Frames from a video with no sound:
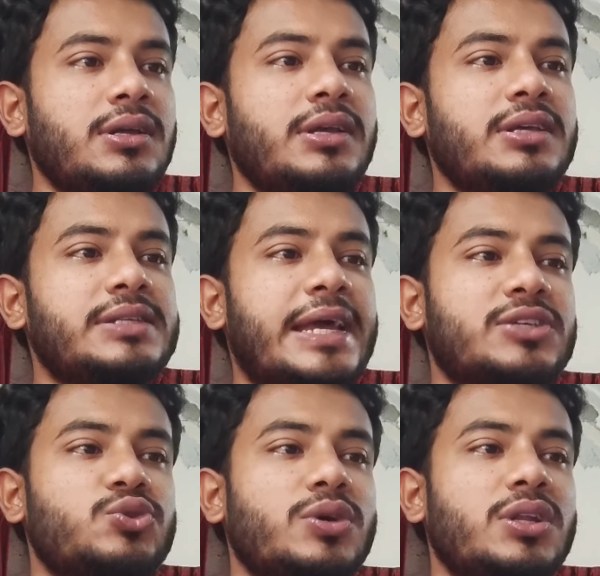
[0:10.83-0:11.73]
is
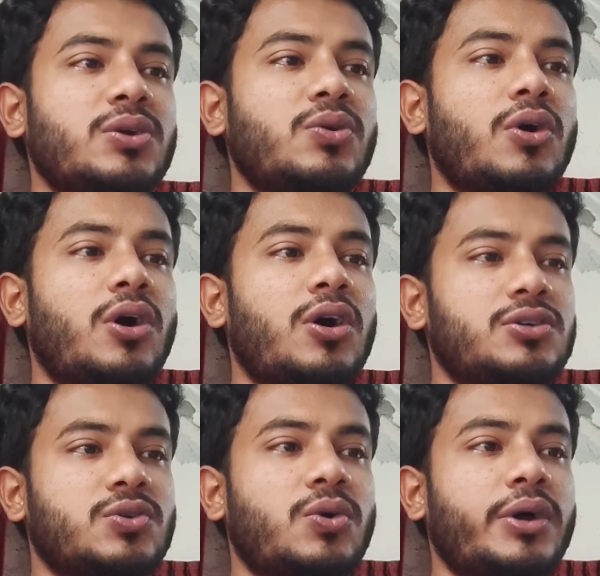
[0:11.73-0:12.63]
actually
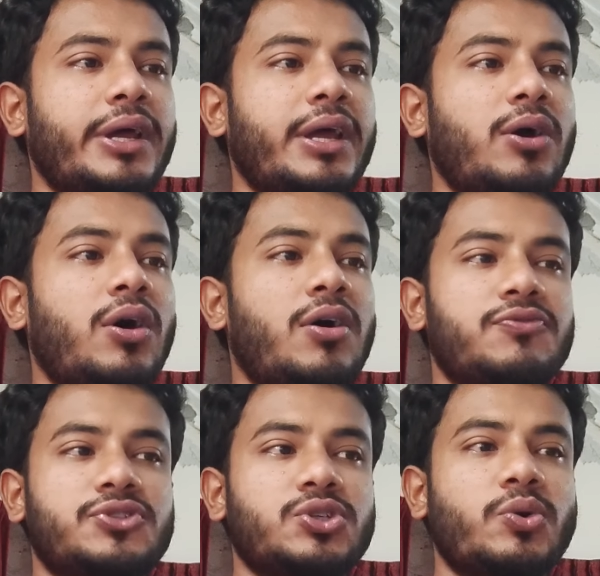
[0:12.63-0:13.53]
God's way
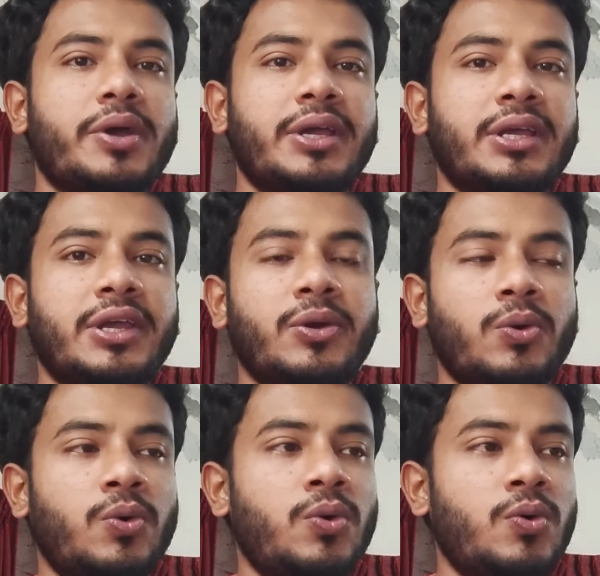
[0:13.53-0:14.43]
of showing
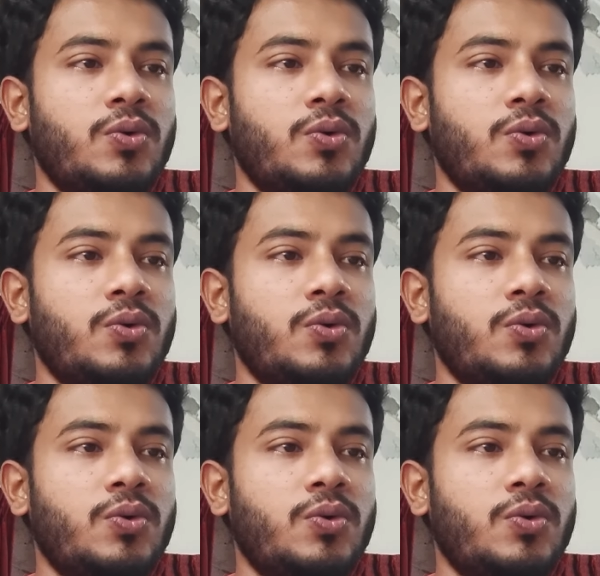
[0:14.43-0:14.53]
you.